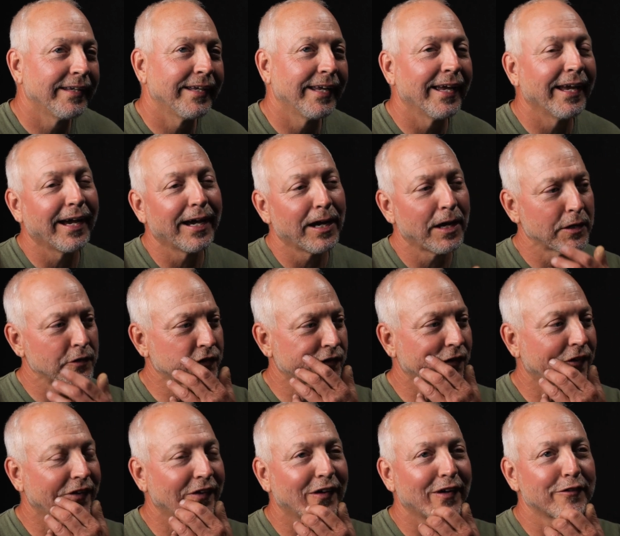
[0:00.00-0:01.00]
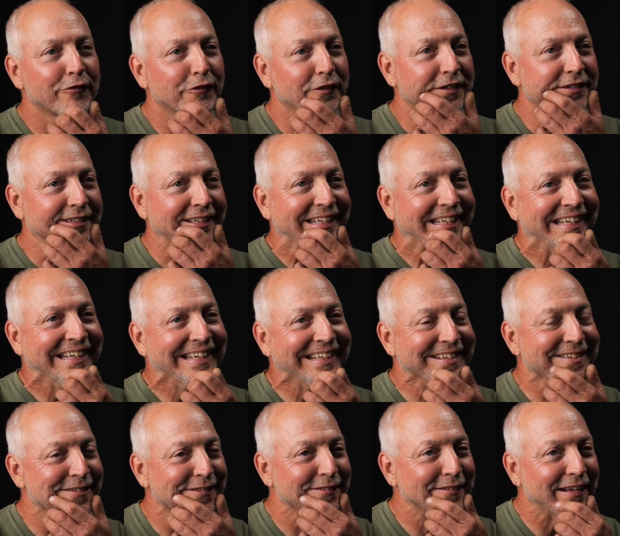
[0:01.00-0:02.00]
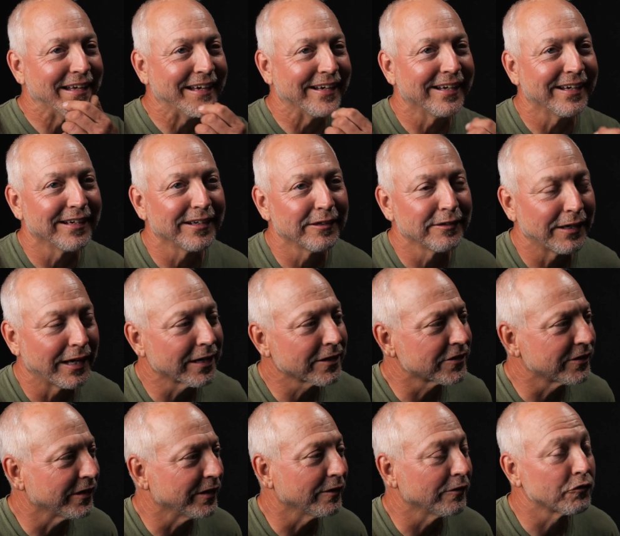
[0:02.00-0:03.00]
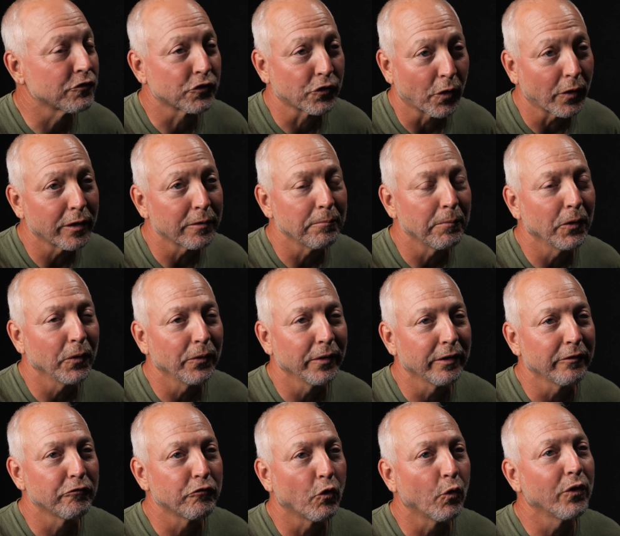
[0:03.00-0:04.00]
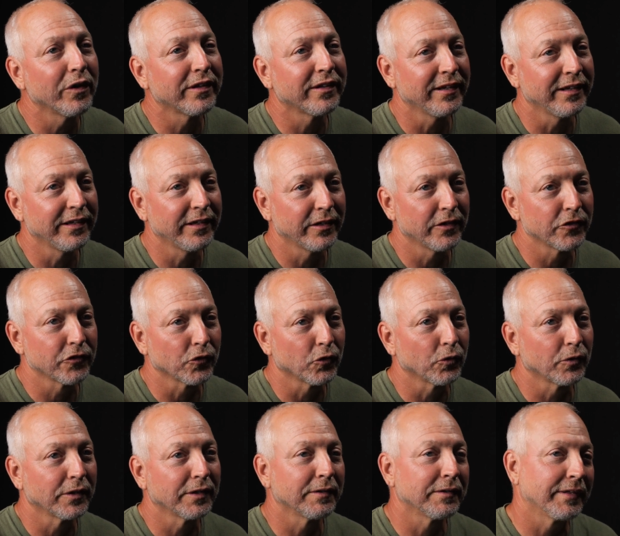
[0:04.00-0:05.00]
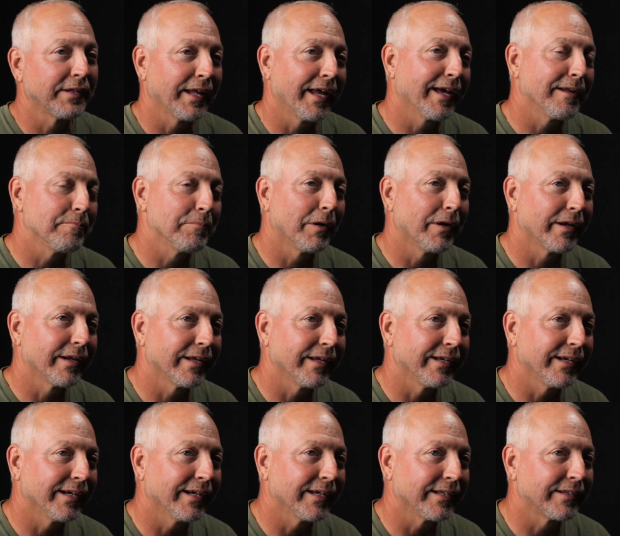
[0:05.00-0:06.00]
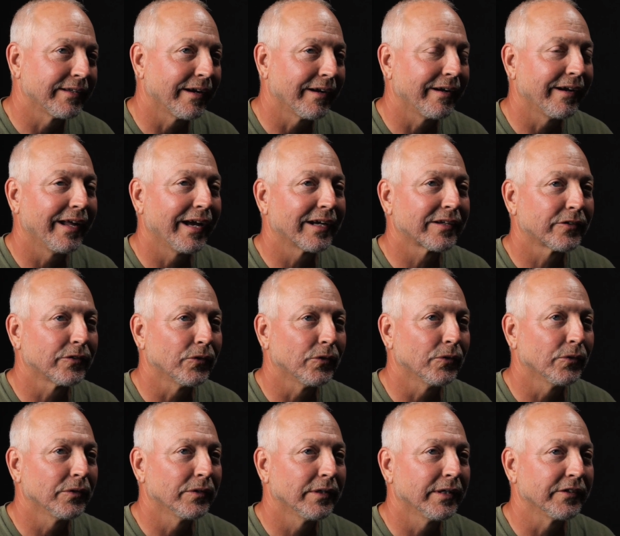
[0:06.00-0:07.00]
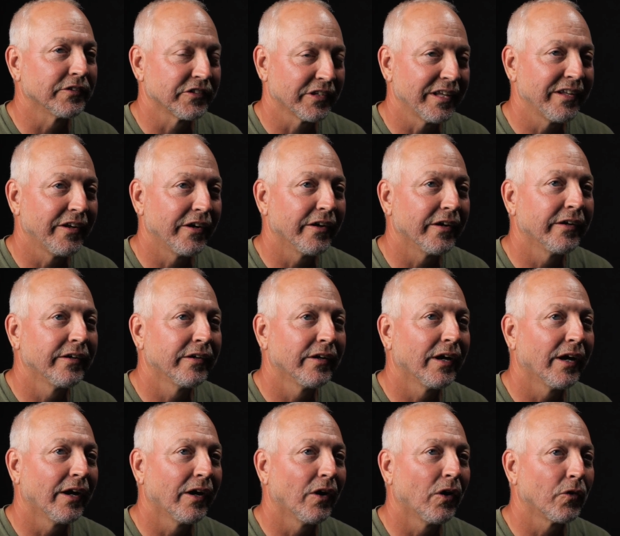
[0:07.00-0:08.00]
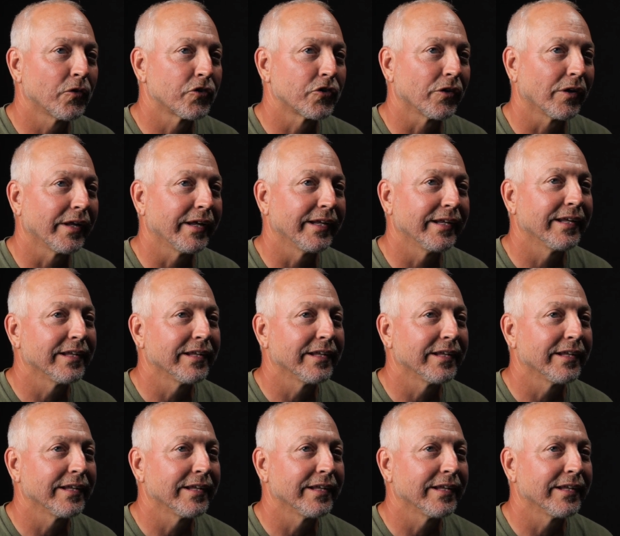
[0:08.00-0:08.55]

Yeah, I started off as a kid, and actually I started building at 14 years old. Dad bought a Pterodactyl Ascender ultralight.